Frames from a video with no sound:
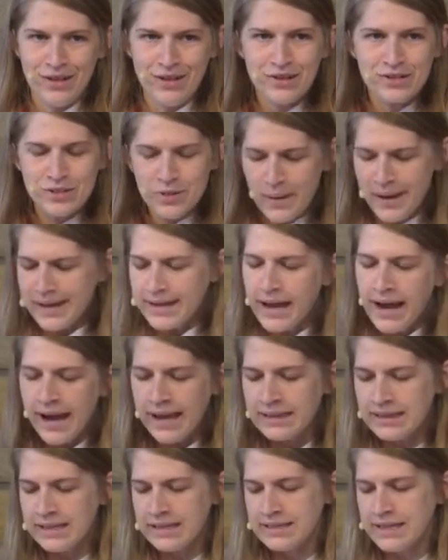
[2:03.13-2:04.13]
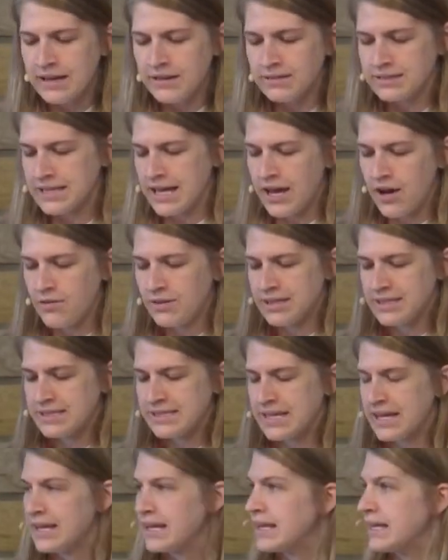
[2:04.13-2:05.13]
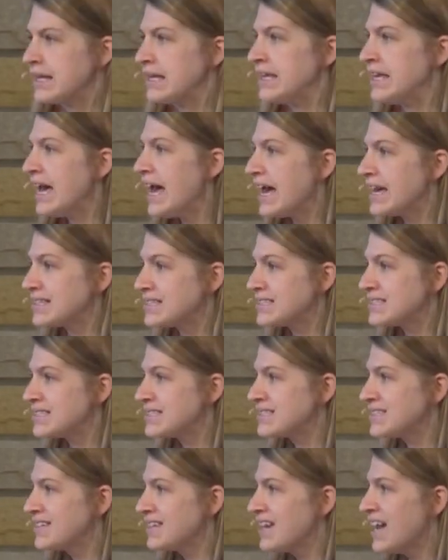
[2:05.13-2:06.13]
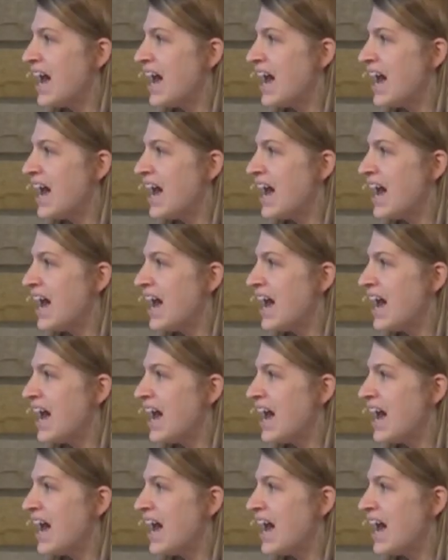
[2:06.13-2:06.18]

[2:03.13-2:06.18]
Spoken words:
So I kindly knelt down and said, "Yes,